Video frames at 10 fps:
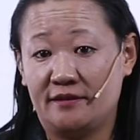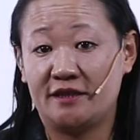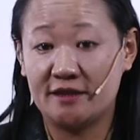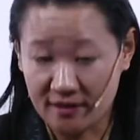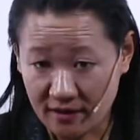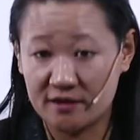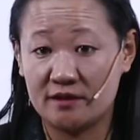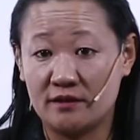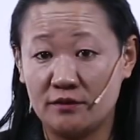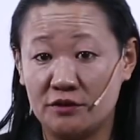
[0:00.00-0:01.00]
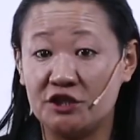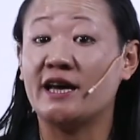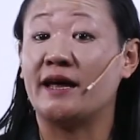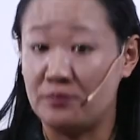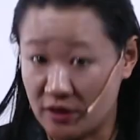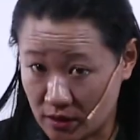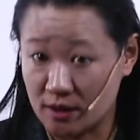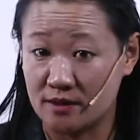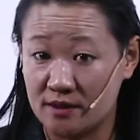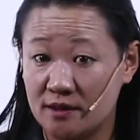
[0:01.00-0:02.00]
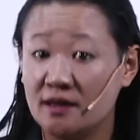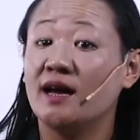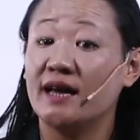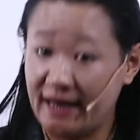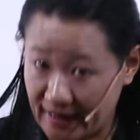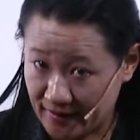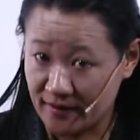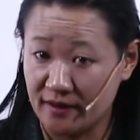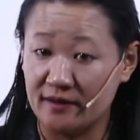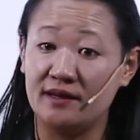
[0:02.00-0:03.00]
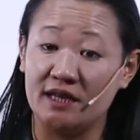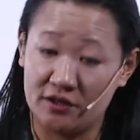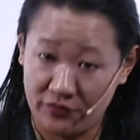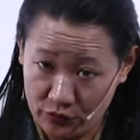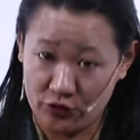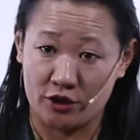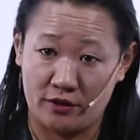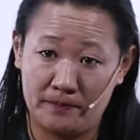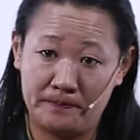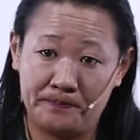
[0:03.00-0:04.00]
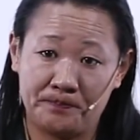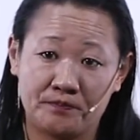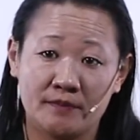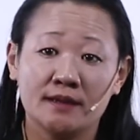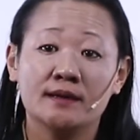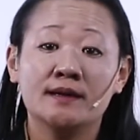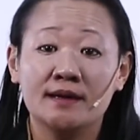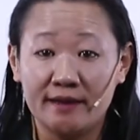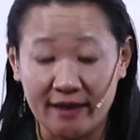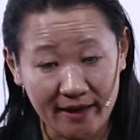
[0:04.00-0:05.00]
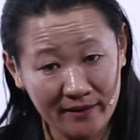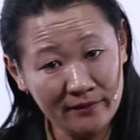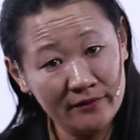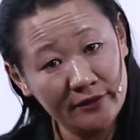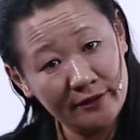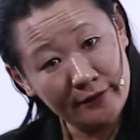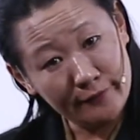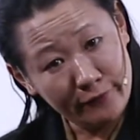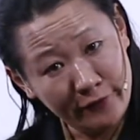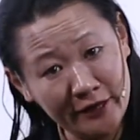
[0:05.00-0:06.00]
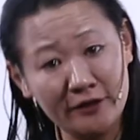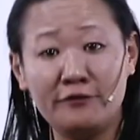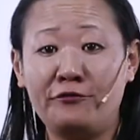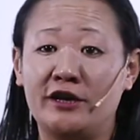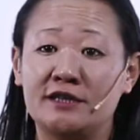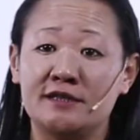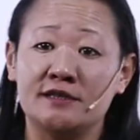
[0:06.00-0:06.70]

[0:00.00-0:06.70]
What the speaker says: the disaster which can be occurred again in the later future. Then the final phase